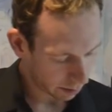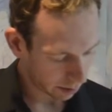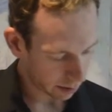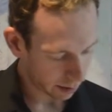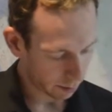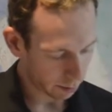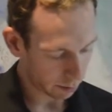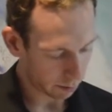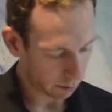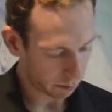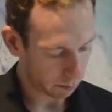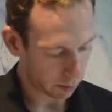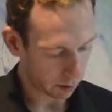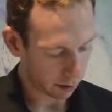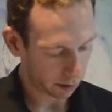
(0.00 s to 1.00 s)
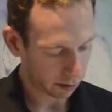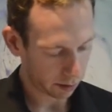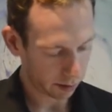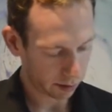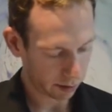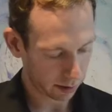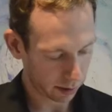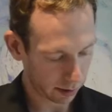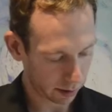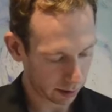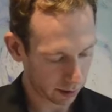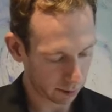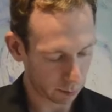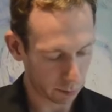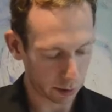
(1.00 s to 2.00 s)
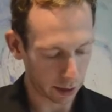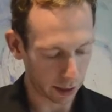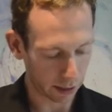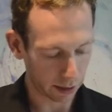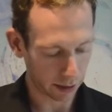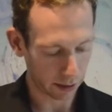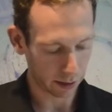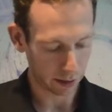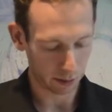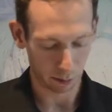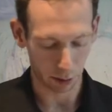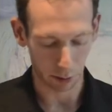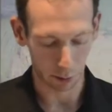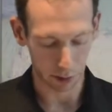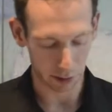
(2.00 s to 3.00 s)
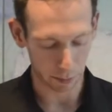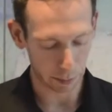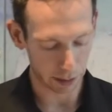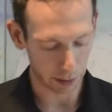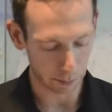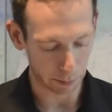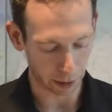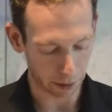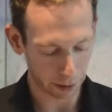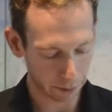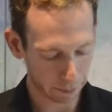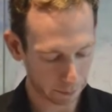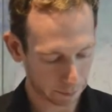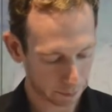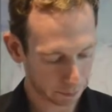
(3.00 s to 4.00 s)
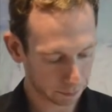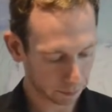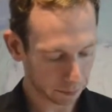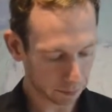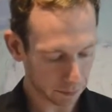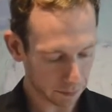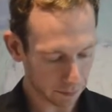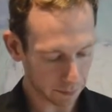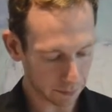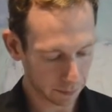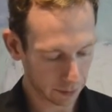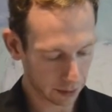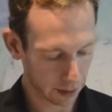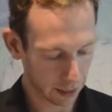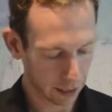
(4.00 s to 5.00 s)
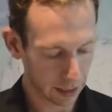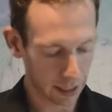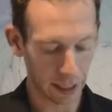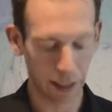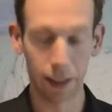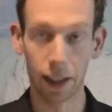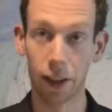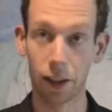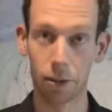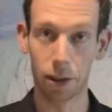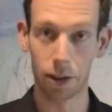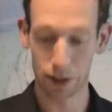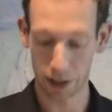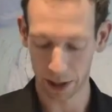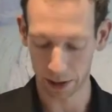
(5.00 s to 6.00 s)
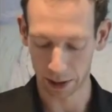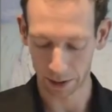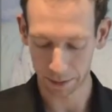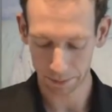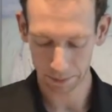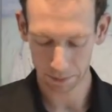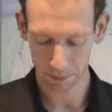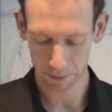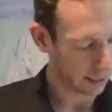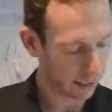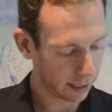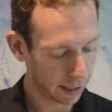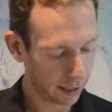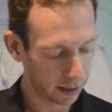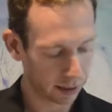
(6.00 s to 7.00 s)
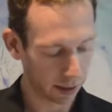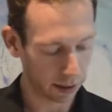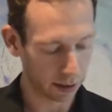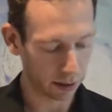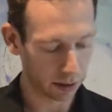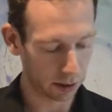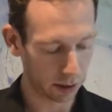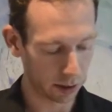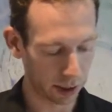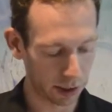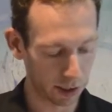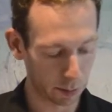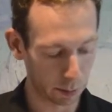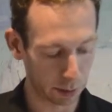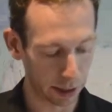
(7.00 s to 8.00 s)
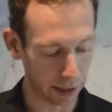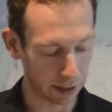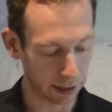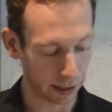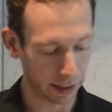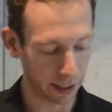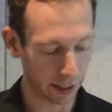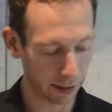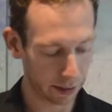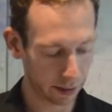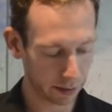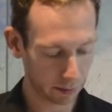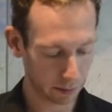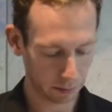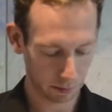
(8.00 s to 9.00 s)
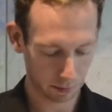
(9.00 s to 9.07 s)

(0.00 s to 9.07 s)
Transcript: Pick up both slices of bread, one with the peanut butter and the other with jelly. Stick those 2 slices of bread together